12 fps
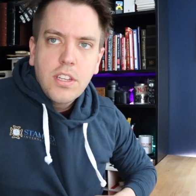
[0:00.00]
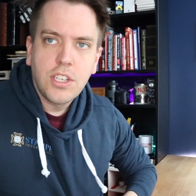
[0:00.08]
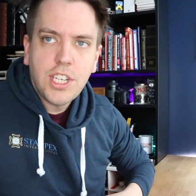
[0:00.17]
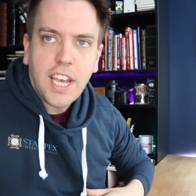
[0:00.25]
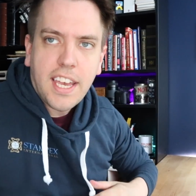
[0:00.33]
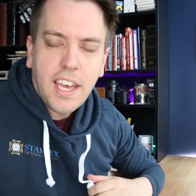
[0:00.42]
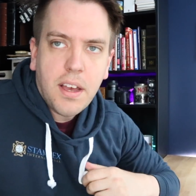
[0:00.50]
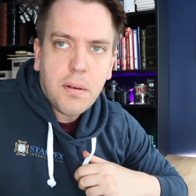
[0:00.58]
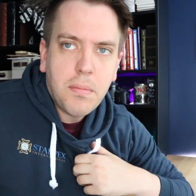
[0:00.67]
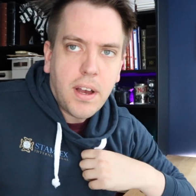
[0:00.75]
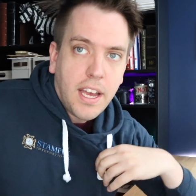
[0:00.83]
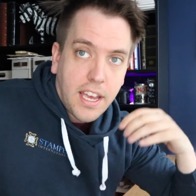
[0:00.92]
Check
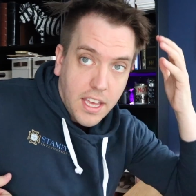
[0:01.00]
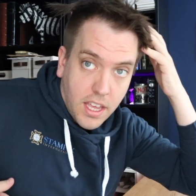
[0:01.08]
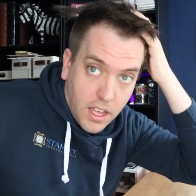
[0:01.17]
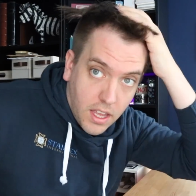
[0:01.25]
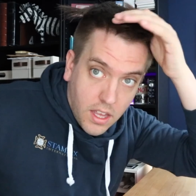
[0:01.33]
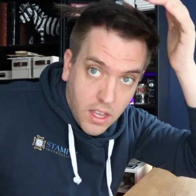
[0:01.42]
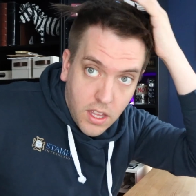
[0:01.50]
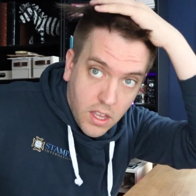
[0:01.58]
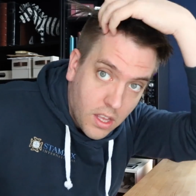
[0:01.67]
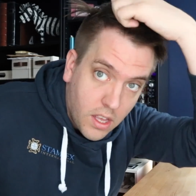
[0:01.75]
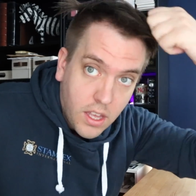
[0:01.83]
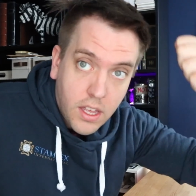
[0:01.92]
out my
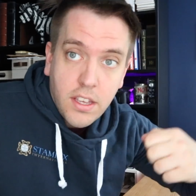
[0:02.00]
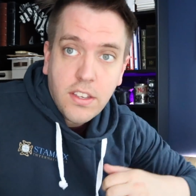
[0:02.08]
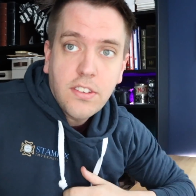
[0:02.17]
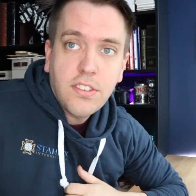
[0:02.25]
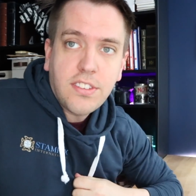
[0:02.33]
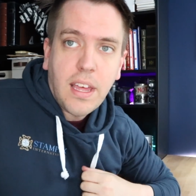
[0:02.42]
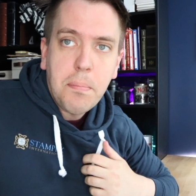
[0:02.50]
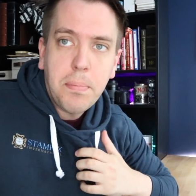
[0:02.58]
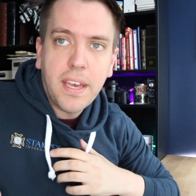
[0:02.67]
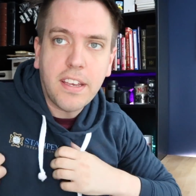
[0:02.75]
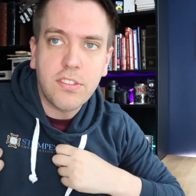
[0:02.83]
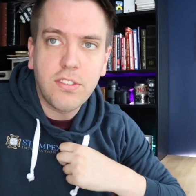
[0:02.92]

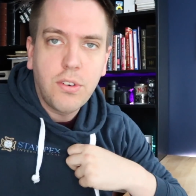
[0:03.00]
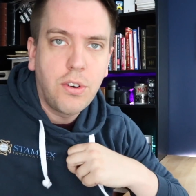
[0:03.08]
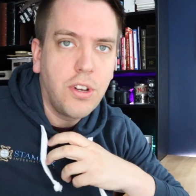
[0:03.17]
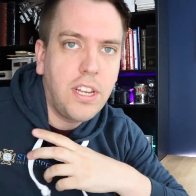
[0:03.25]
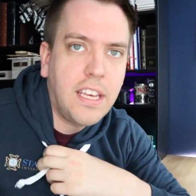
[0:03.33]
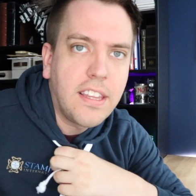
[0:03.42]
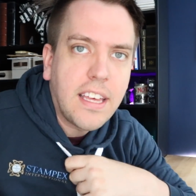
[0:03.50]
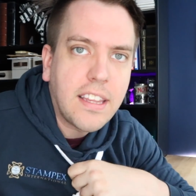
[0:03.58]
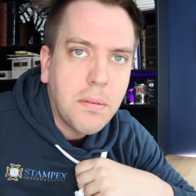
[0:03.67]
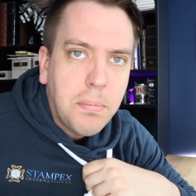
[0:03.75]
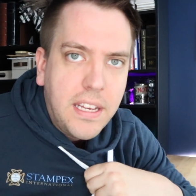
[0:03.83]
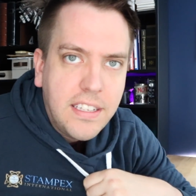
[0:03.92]
Stampex hoodie
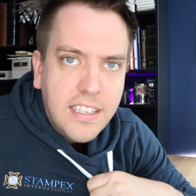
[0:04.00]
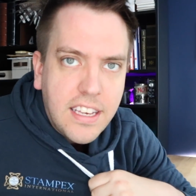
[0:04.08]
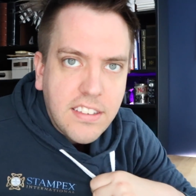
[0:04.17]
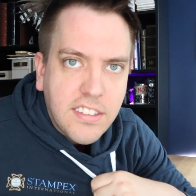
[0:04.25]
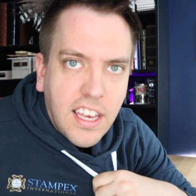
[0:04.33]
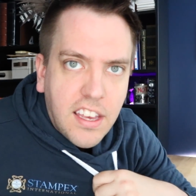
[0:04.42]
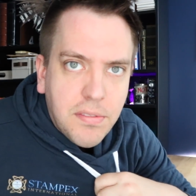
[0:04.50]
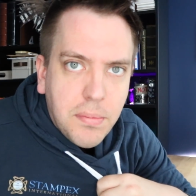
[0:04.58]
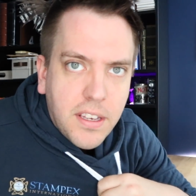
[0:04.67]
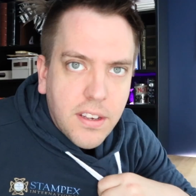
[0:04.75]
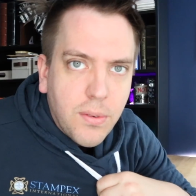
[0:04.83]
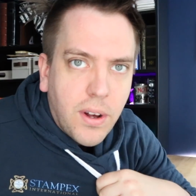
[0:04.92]
that the PTS gave
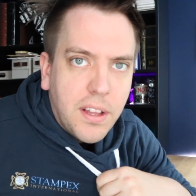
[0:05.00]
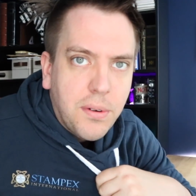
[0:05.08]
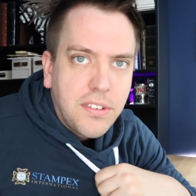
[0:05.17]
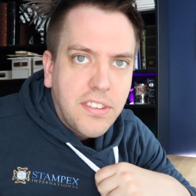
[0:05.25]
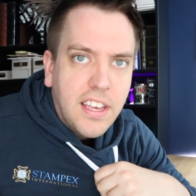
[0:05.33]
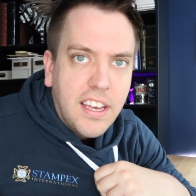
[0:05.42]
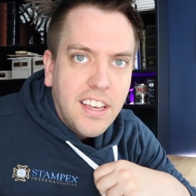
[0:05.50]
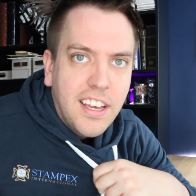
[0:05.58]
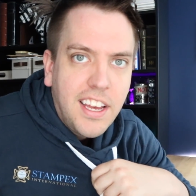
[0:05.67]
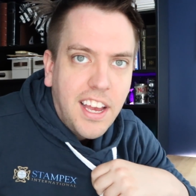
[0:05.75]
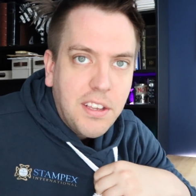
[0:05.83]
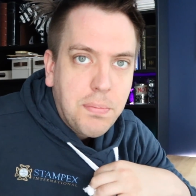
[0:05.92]
me while I was there.
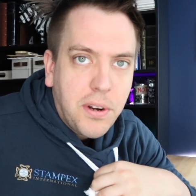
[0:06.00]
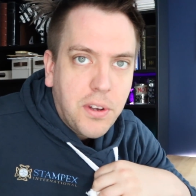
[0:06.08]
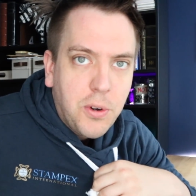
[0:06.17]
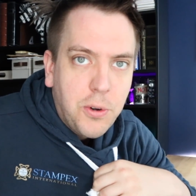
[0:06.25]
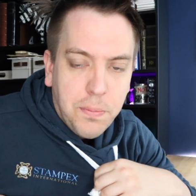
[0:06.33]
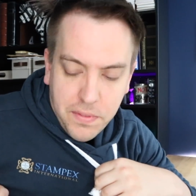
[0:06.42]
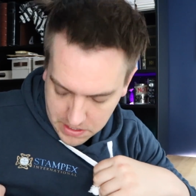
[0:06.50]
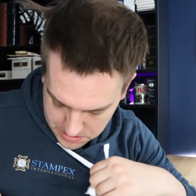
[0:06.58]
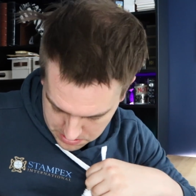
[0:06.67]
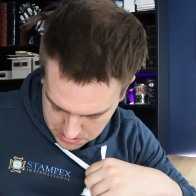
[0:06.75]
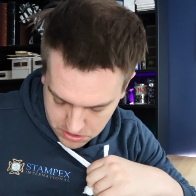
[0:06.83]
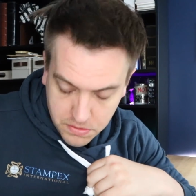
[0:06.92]
That's pretty cool.
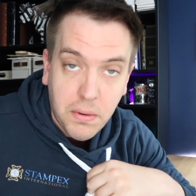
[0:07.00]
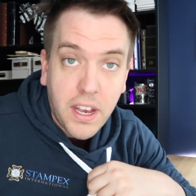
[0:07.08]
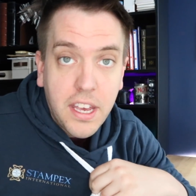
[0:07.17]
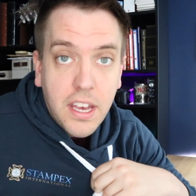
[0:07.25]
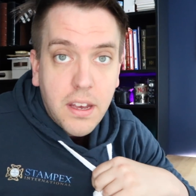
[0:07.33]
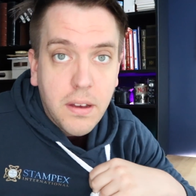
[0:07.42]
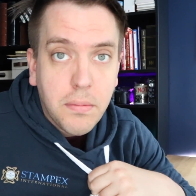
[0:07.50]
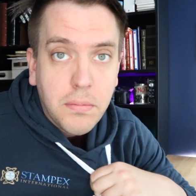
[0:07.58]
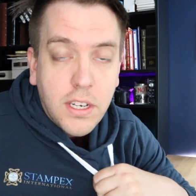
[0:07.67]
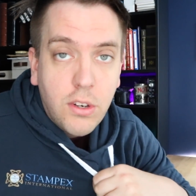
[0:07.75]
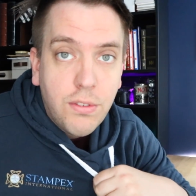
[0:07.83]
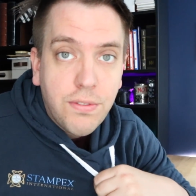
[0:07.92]
It's
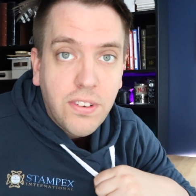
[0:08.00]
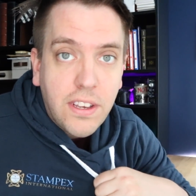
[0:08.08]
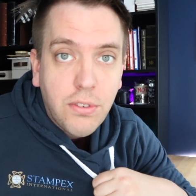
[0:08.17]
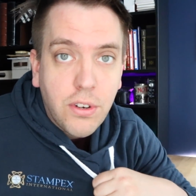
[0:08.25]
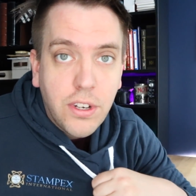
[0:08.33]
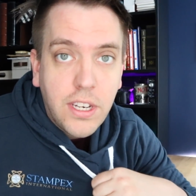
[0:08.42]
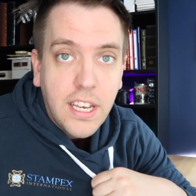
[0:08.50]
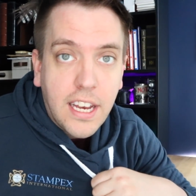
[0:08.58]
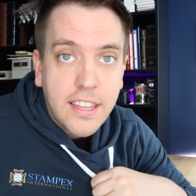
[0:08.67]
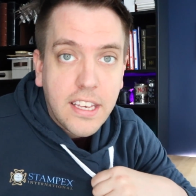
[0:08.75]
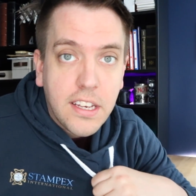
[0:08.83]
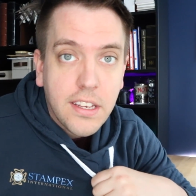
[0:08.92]
my new favorite hoodie, I
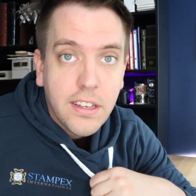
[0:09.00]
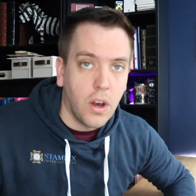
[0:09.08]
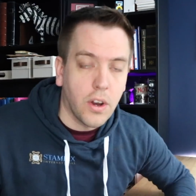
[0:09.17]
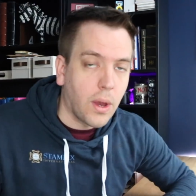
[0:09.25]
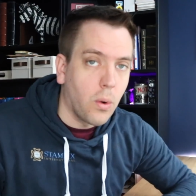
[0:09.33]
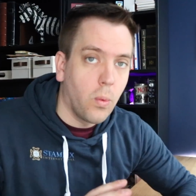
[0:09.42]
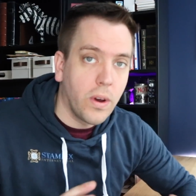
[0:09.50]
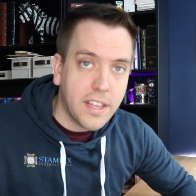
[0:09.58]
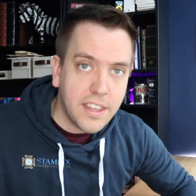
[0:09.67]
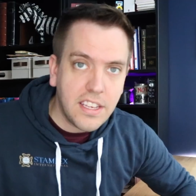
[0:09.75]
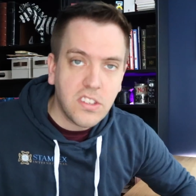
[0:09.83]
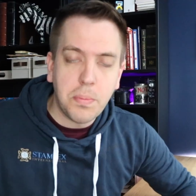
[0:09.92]
think. Okay, one
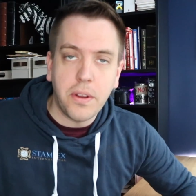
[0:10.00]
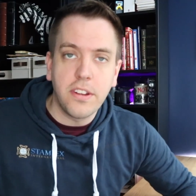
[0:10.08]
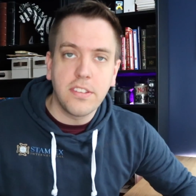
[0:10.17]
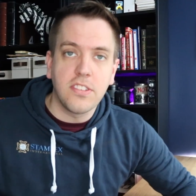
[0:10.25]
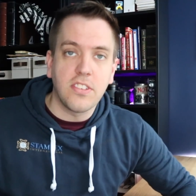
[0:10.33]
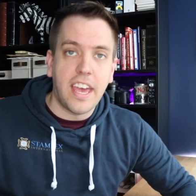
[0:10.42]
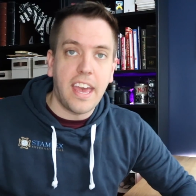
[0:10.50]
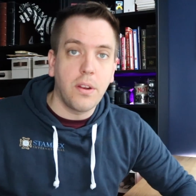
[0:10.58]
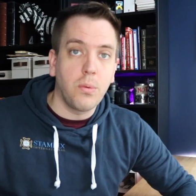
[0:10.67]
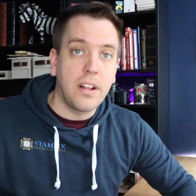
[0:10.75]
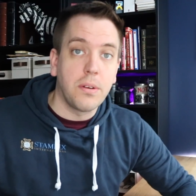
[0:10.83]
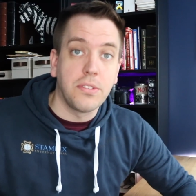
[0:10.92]
of the experiences I
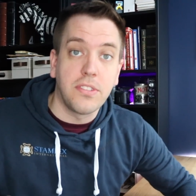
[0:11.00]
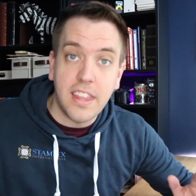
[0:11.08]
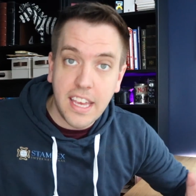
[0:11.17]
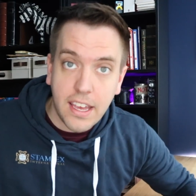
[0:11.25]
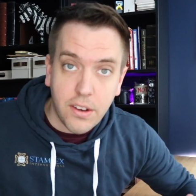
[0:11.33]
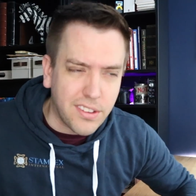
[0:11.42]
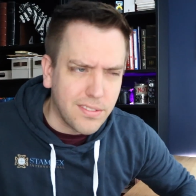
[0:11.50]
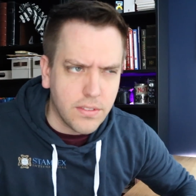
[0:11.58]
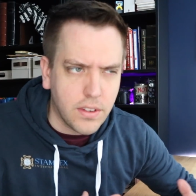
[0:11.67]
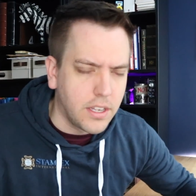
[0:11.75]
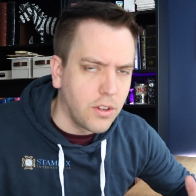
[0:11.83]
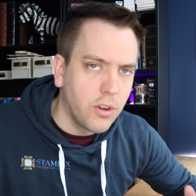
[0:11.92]
had while I was there
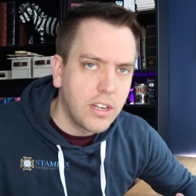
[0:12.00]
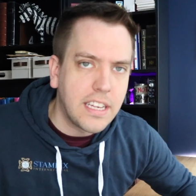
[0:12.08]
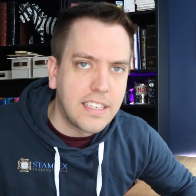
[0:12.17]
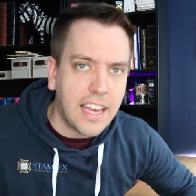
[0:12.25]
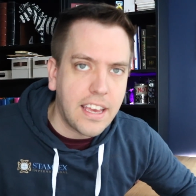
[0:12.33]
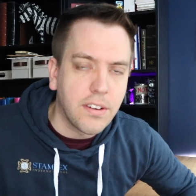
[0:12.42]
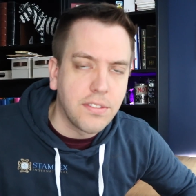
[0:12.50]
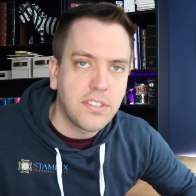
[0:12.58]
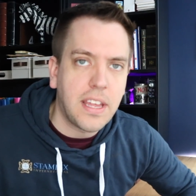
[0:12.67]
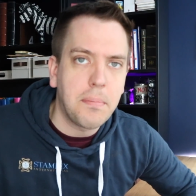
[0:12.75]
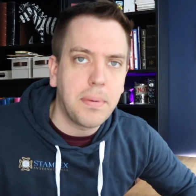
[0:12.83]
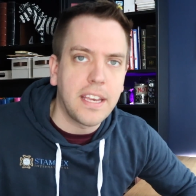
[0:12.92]
on an earlier day of
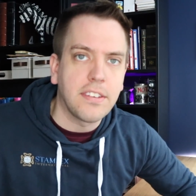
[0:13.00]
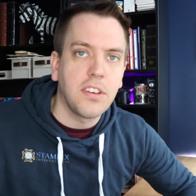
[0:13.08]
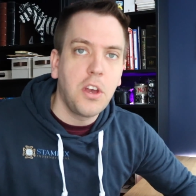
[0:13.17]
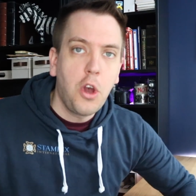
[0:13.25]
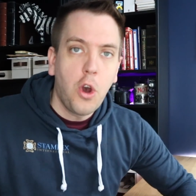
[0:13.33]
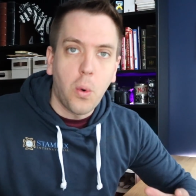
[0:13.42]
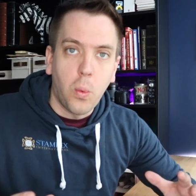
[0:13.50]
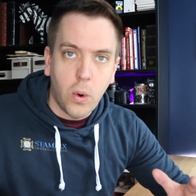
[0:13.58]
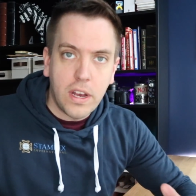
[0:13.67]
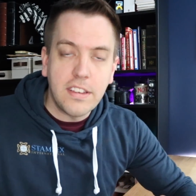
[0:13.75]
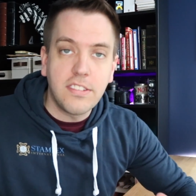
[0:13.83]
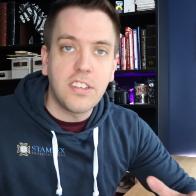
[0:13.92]
Stampex
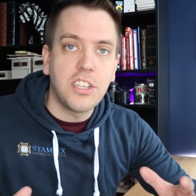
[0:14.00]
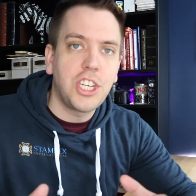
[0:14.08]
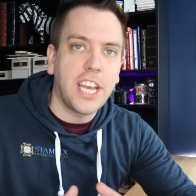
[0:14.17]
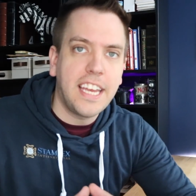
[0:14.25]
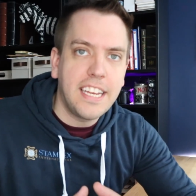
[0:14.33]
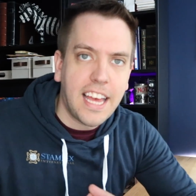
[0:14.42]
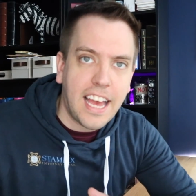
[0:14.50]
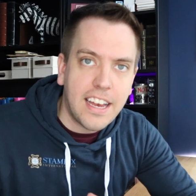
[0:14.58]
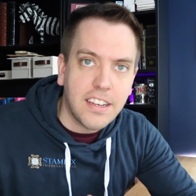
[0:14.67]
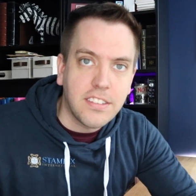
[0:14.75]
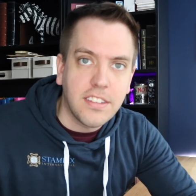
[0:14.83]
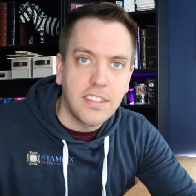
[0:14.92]
was checking
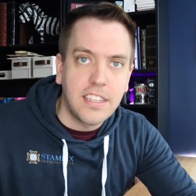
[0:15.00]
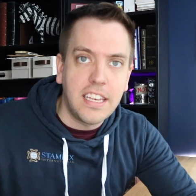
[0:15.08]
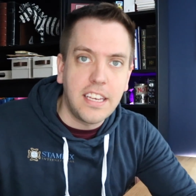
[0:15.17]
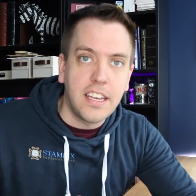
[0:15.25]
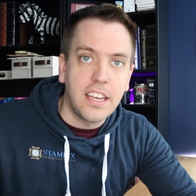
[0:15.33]
out the